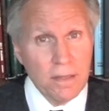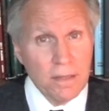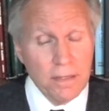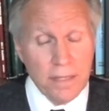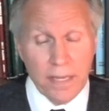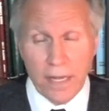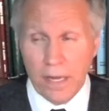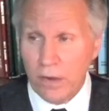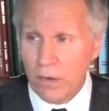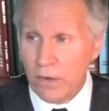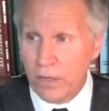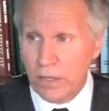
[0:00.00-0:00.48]

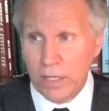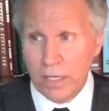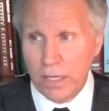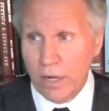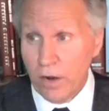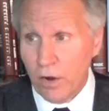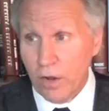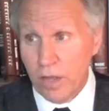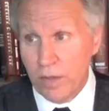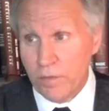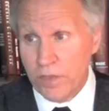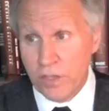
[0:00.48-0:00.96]
Now, you
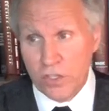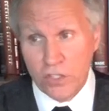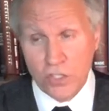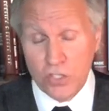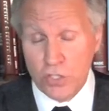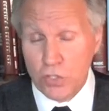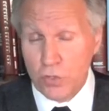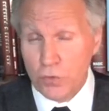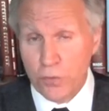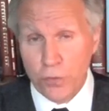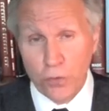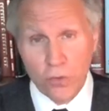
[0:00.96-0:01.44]
know, if this
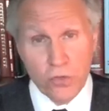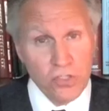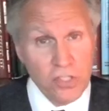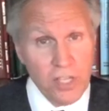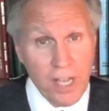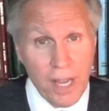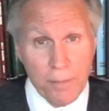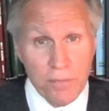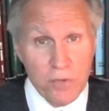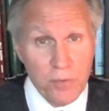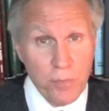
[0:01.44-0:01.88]
is your first time